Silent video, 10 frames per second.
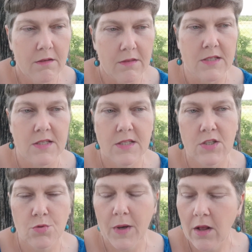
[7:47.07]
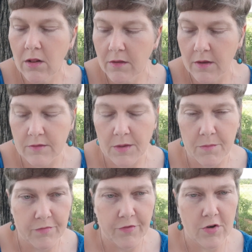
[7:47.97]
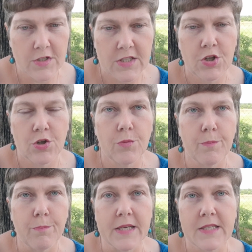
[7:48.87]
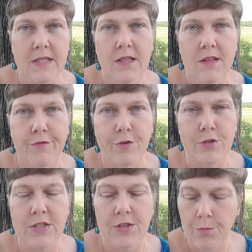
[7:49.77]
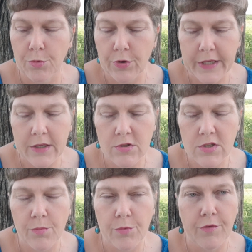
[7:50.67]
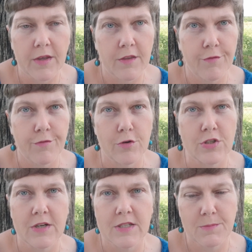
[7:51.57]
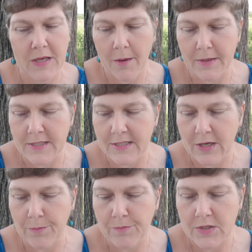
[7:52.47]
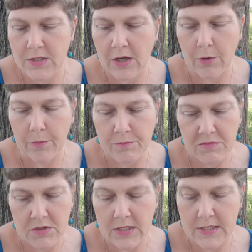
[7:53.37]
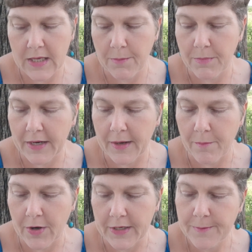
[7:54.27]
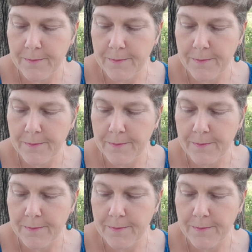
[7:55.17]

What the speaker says: This is as well, the faster you mix it, the faster the molecules are moving, the faster it's becoming soap. So just keep that in mind.